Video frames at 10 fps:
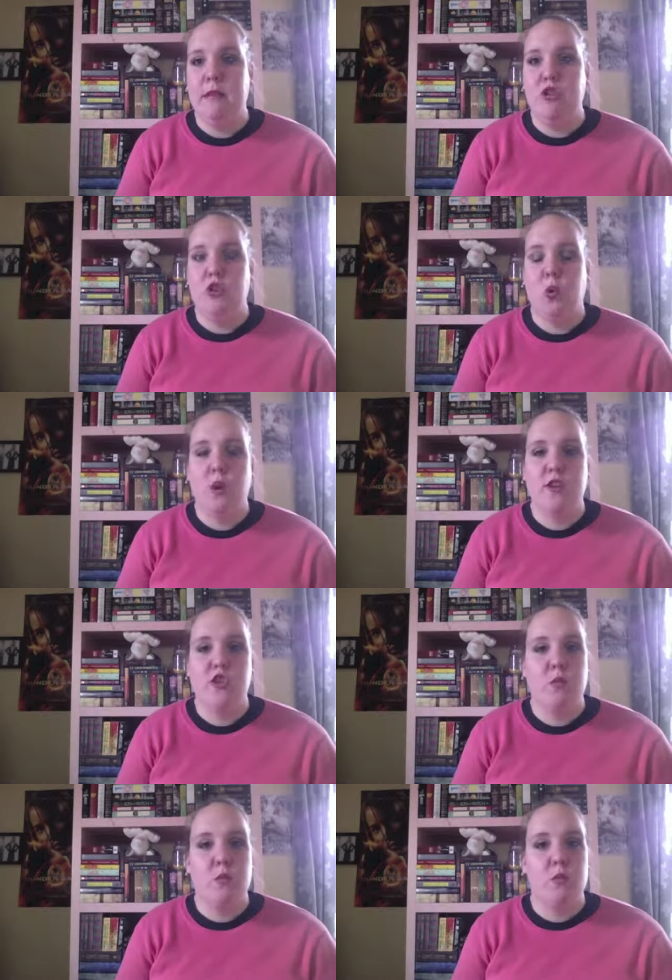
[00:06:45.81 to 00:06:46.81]
made you
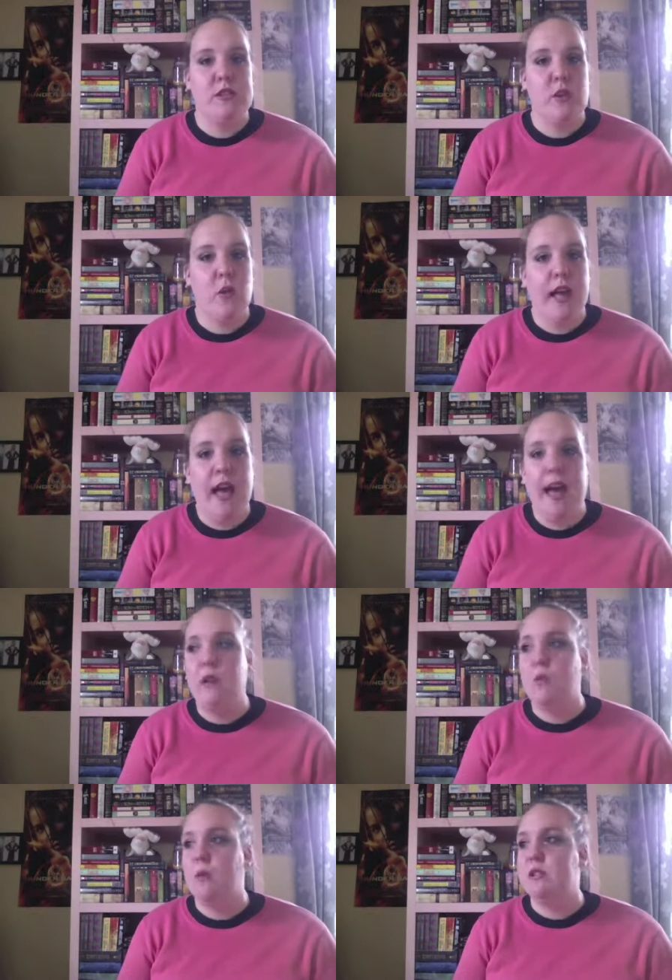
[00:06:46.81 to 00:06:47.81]
question what was going
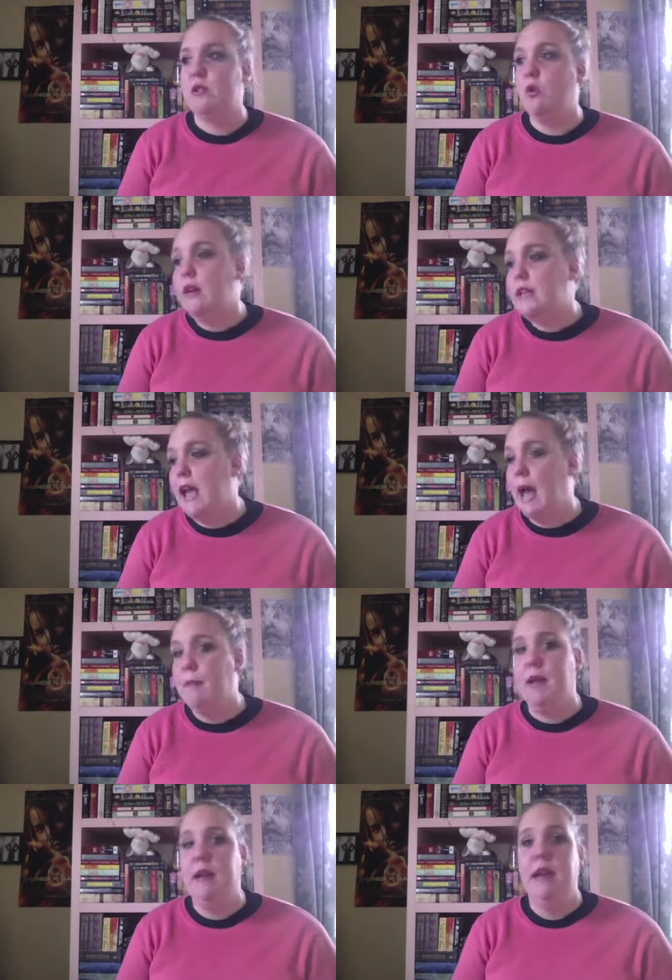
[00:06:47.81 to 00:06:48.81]
on and what was going to
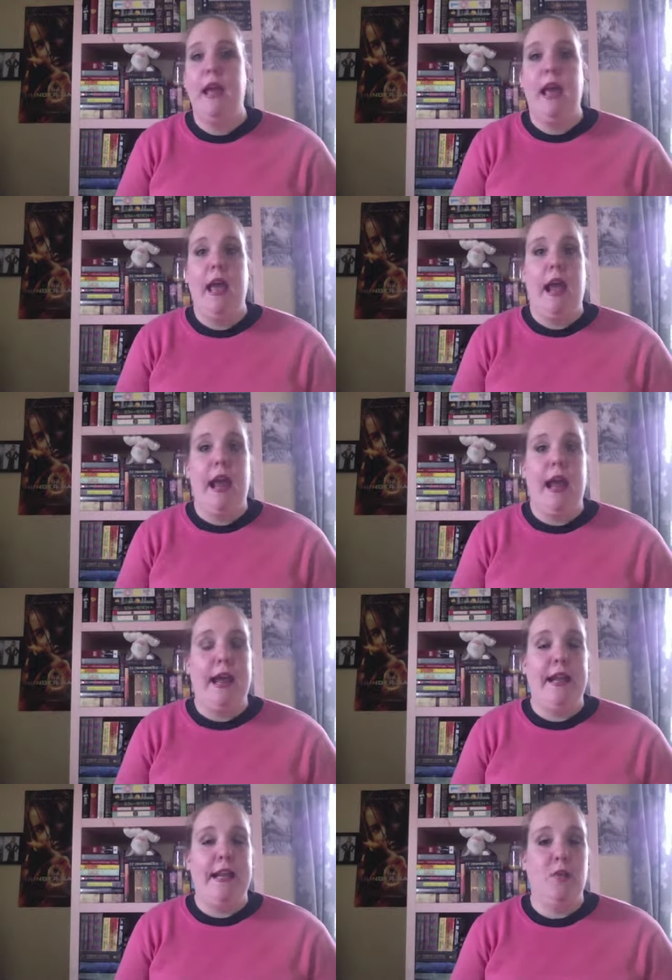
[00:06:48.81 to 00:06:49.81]
happen.
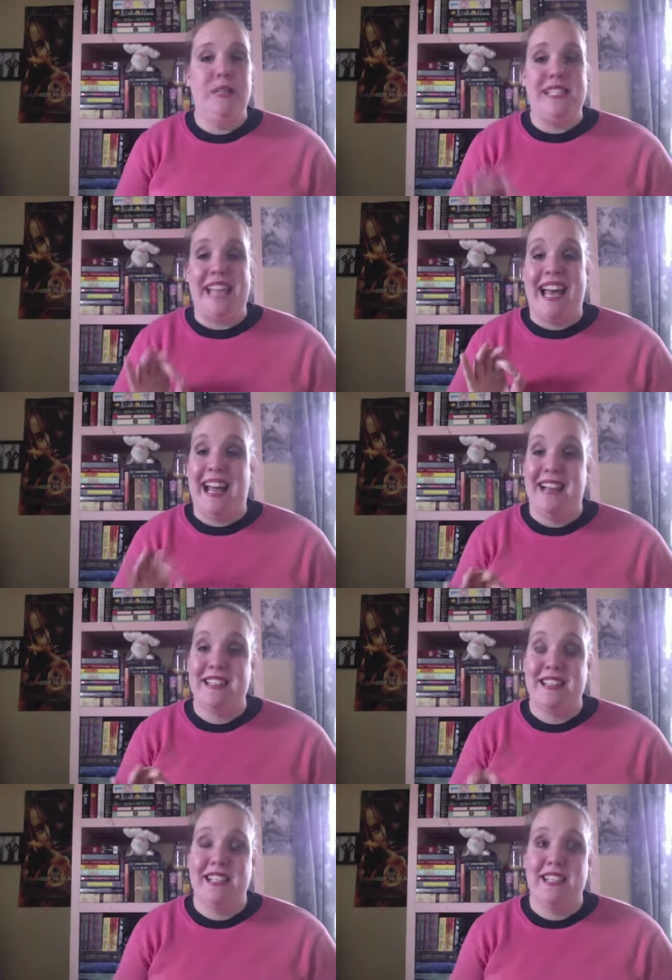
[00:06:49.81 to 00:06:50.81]
And it was
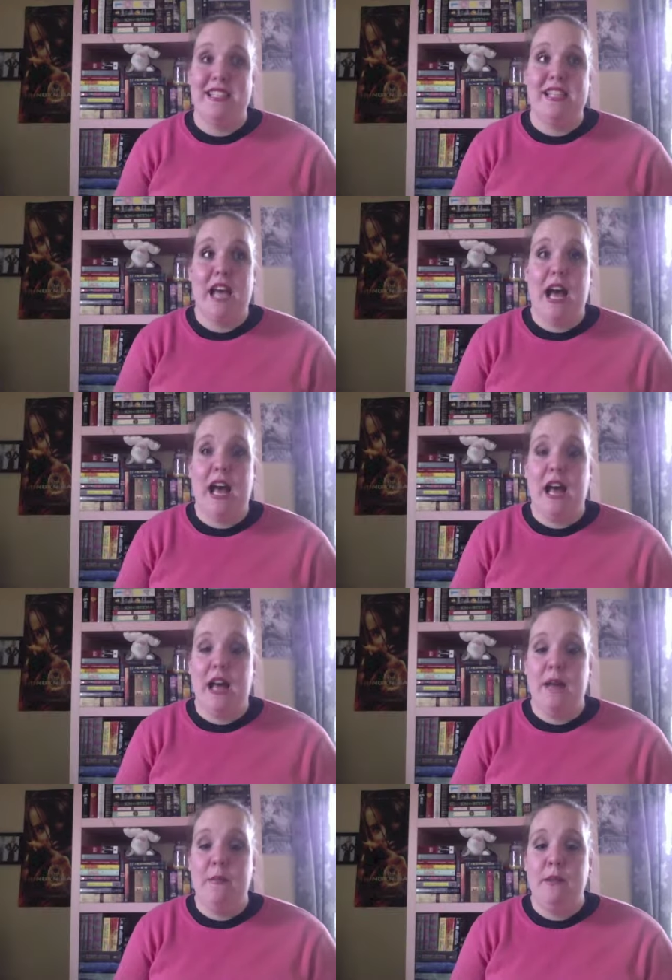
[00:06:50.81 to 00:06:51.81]
excellent.
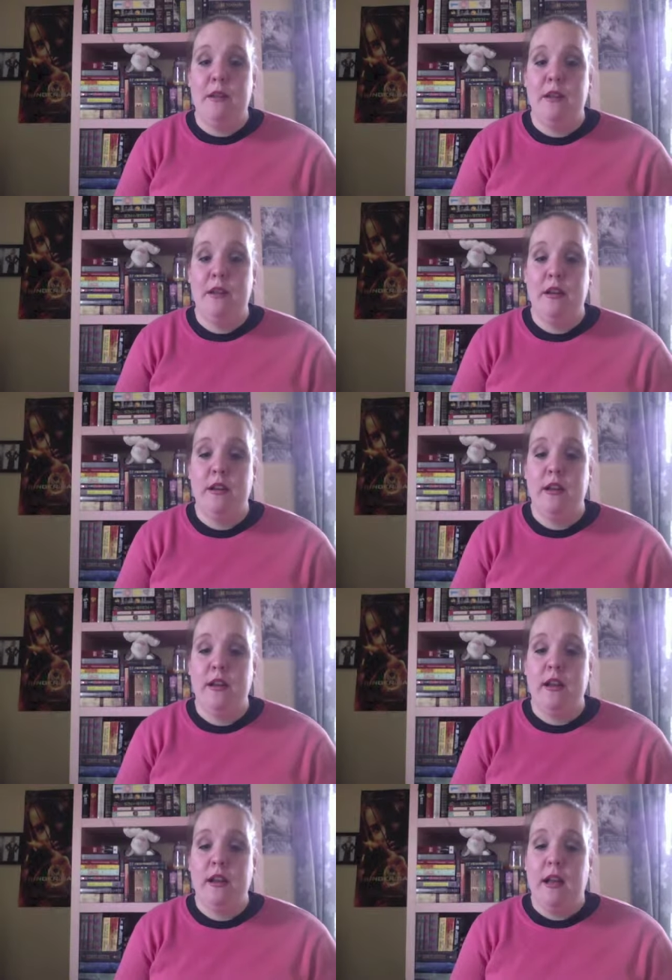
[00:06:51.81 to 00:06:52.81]
I
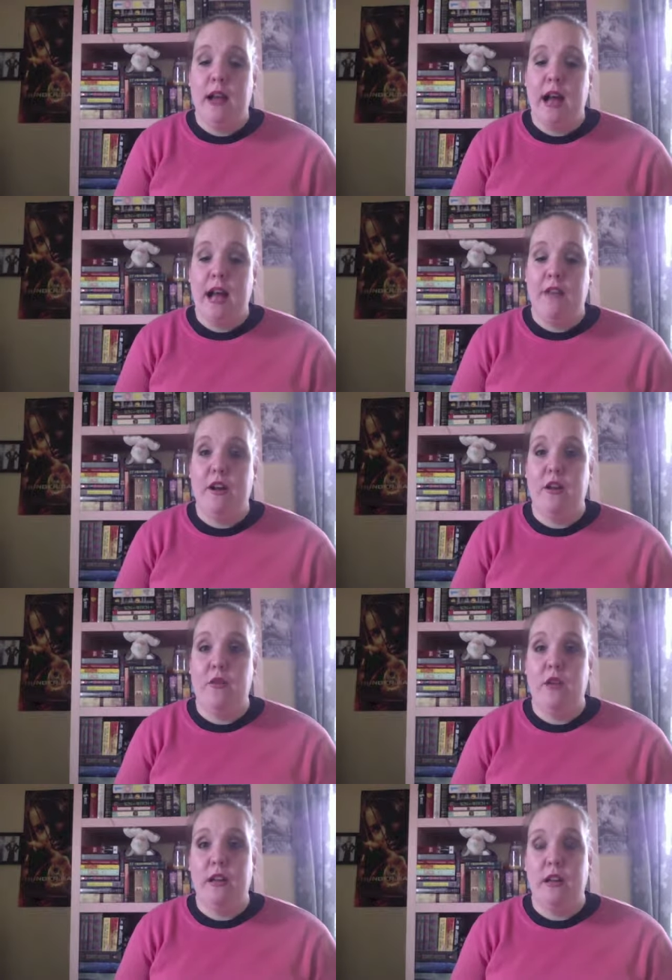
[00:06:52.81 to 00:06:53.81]

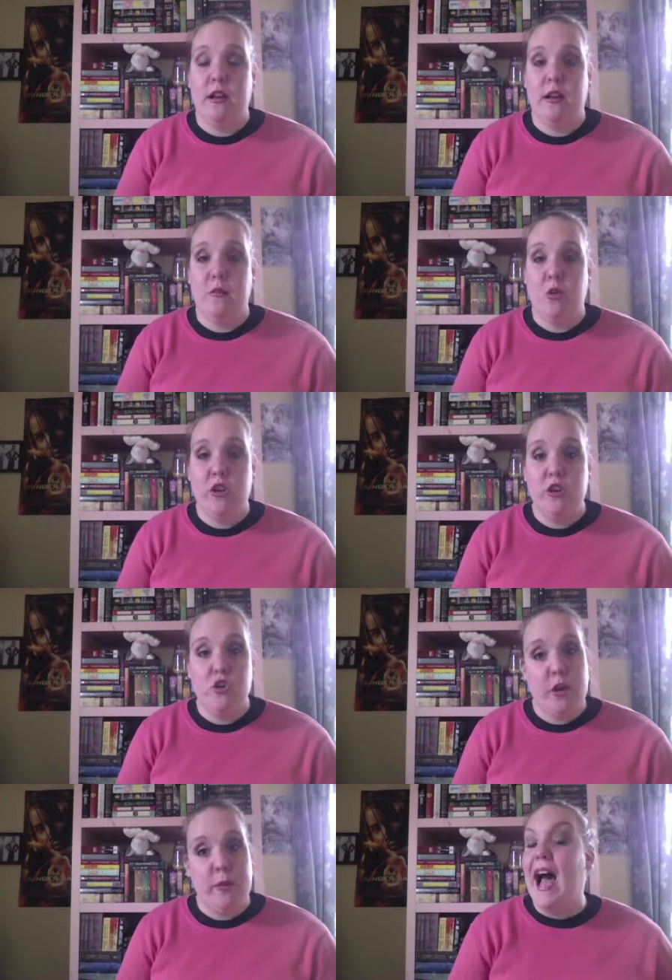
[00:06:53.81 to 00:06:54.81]
found it more
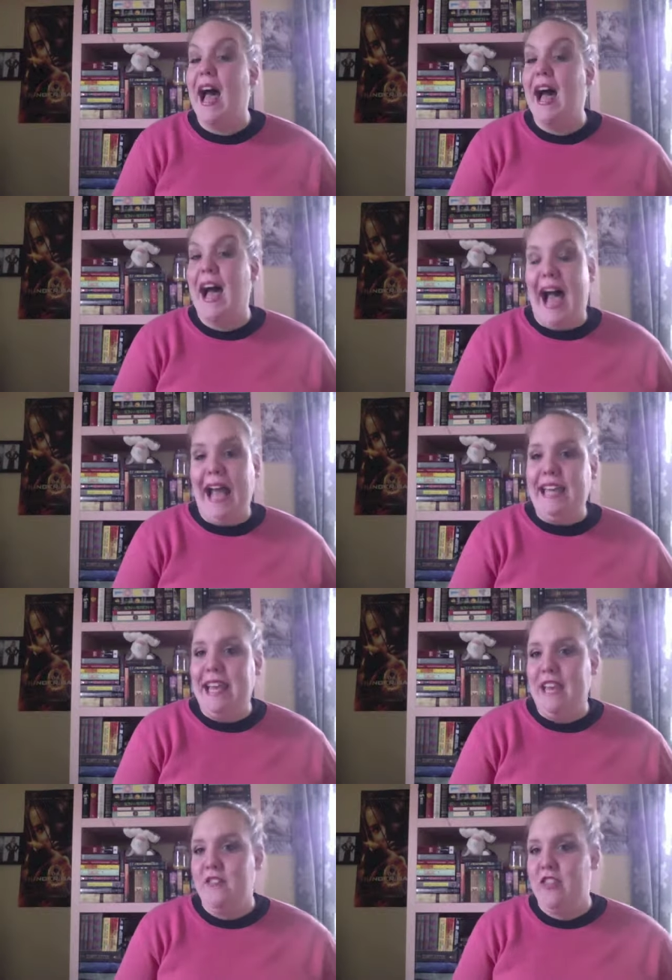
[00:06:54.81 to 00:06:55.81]
enjoyable.
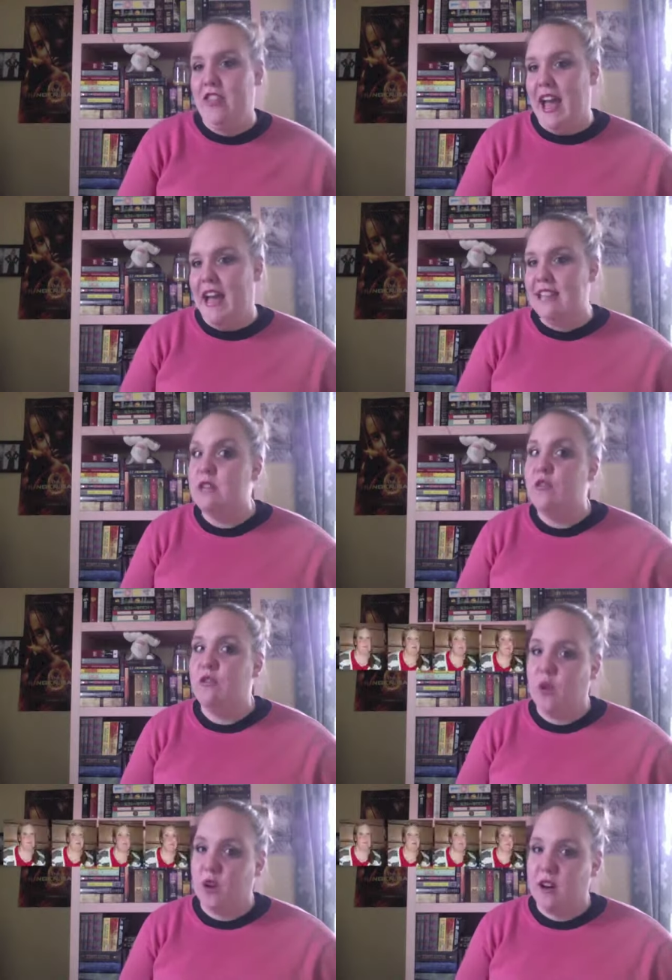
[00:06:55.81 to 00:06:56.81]
I gave that
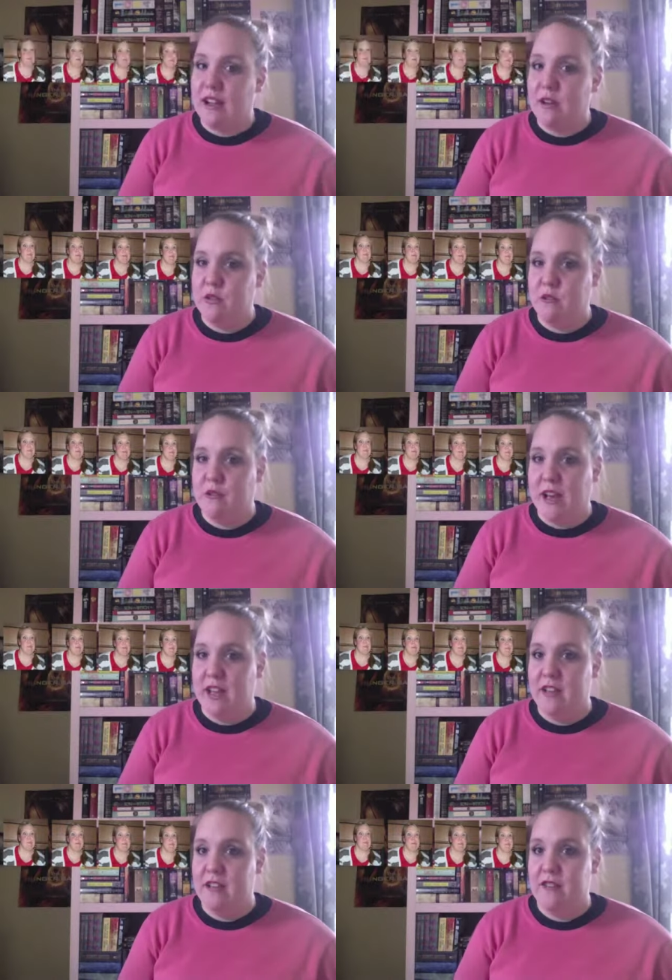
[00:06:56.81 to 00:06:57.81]
4 out of
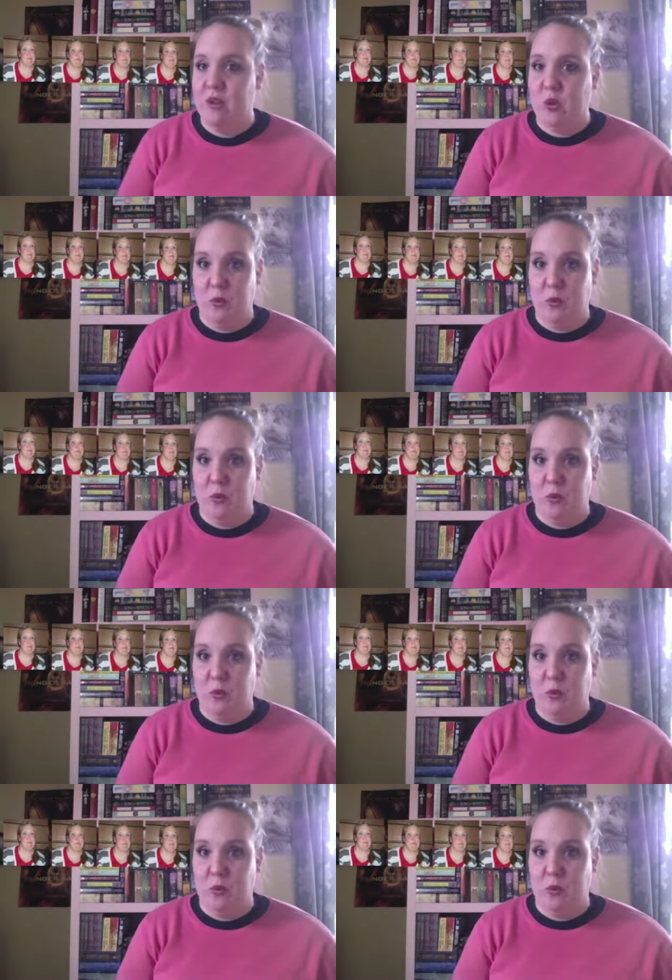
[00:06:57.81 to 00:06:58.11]
5